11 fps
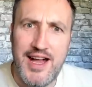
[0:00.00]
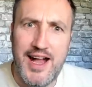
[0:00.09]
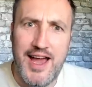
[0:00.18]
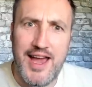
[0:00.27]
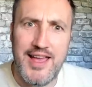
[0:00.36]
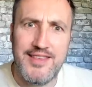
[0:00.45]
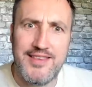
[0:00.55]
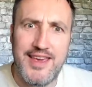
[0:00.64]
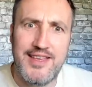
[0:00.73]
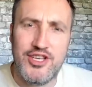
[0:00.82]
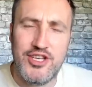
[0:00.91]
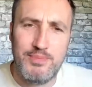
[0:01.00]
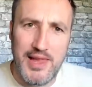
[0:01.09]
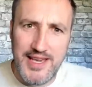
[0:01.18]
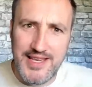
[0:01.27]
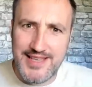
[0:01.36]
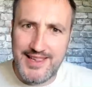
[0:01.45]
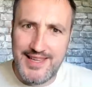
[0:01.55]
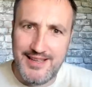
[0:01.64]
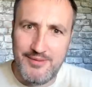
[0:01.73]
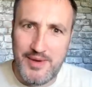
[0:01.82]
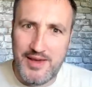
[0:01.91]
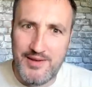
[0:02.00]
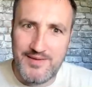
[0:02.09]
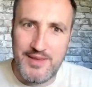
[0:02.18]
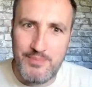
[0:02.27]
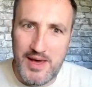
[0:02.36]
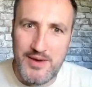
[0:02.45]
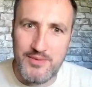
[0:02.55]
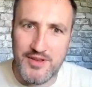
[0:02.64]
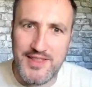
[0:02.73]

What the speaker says: And it just plays that little bit of debate with you.